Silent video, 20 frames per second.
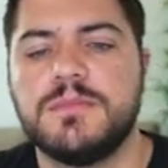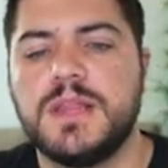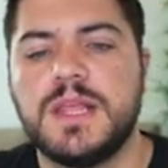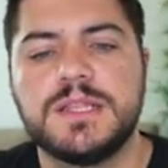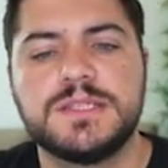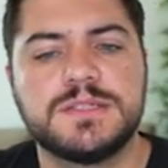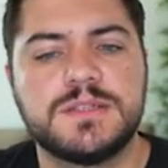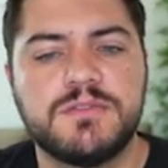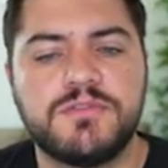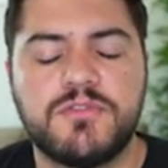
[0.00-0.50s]

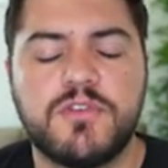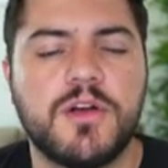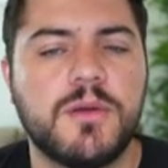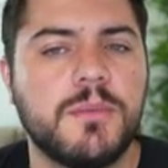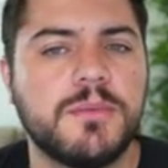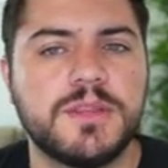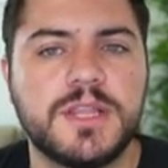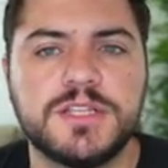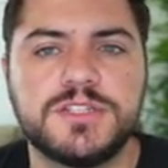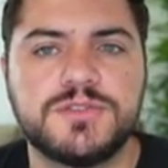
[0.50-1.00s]
That's the
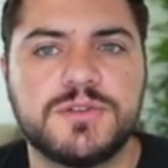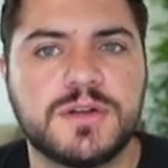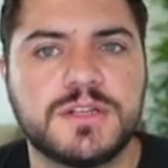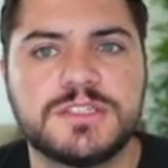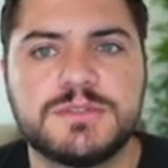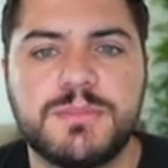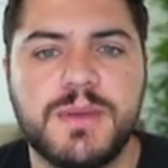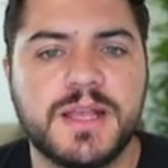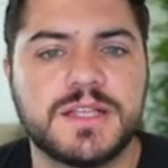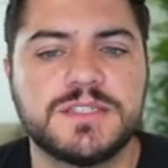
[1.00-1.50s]
format that you're
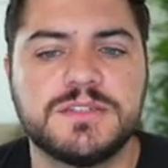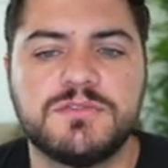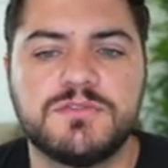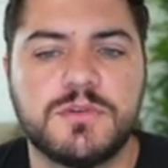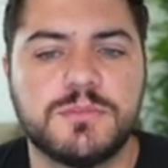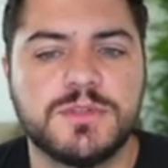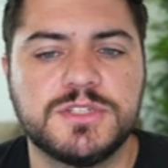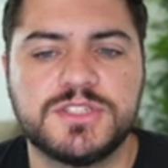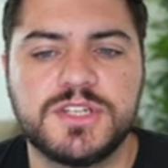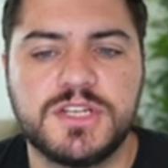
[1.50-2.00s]
expecting
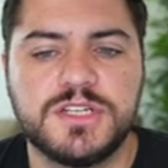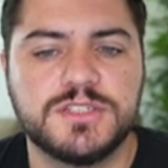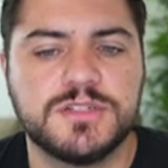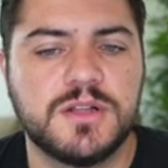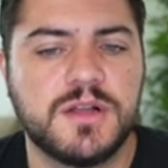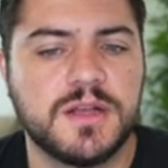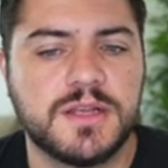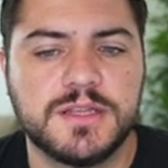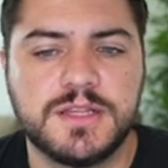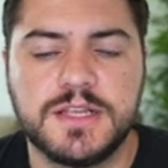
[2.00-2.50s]
from a change
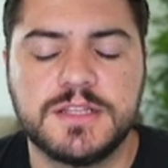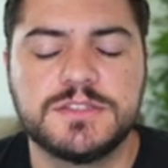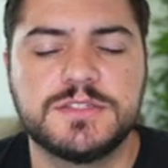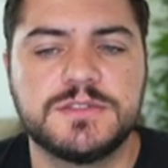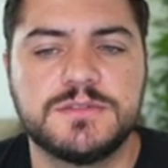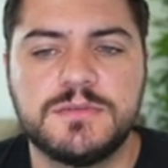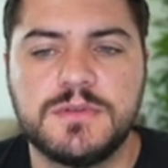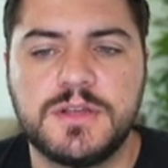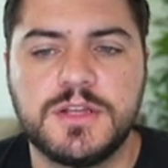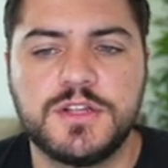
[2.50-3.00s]
log, and
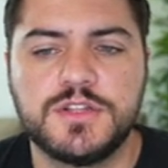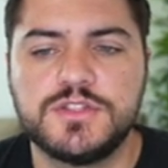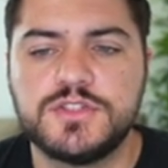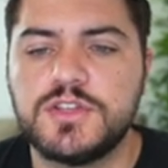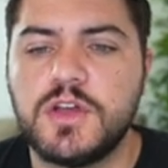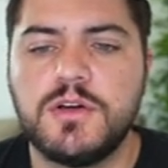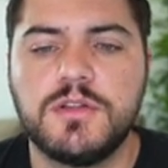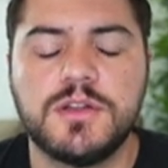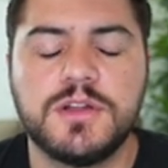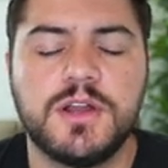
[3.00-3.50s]
that's
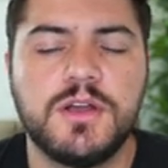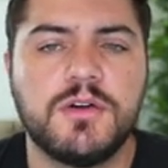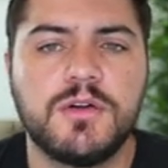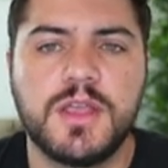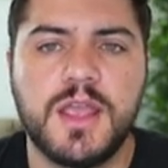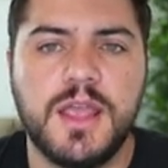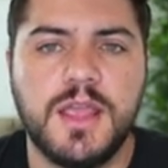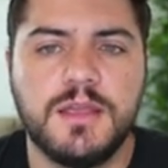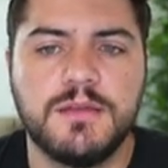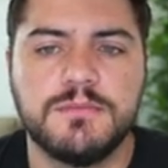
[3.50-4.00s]
totally
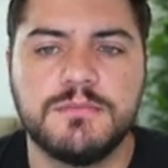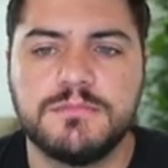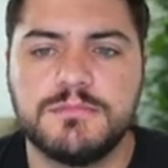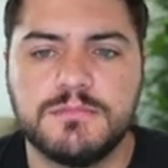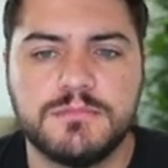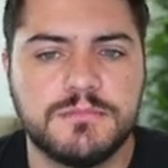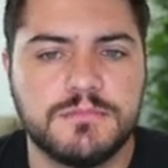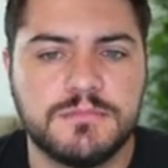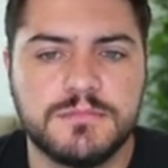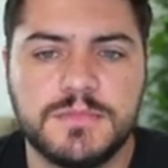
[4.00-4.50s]
okay.
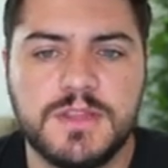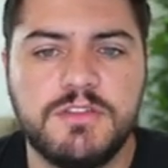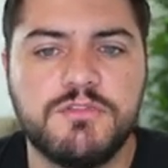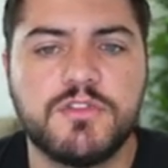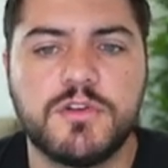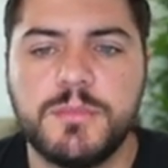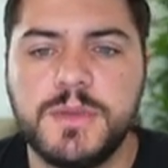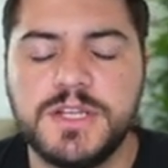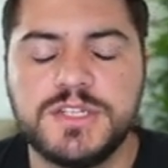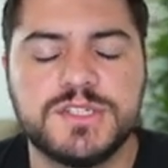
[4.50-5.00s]
The
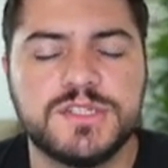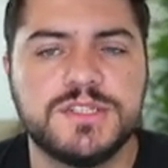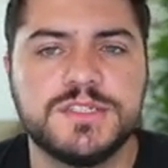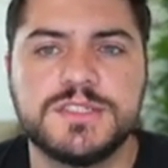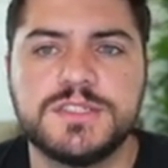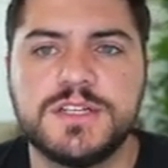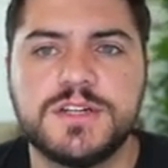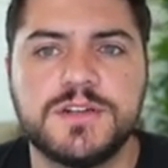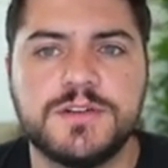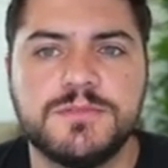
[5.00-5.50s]
information
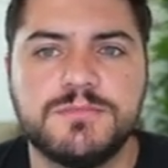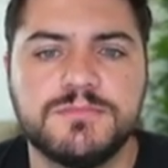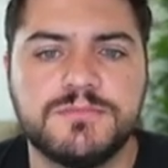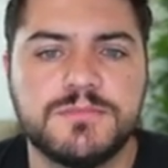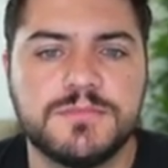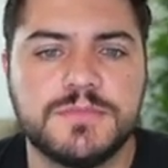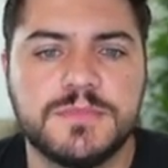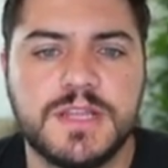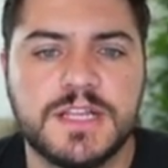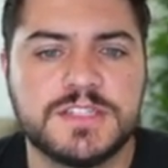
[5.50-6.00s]
is here,
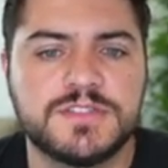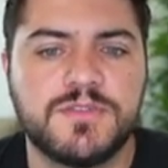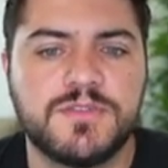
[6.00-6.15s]
that's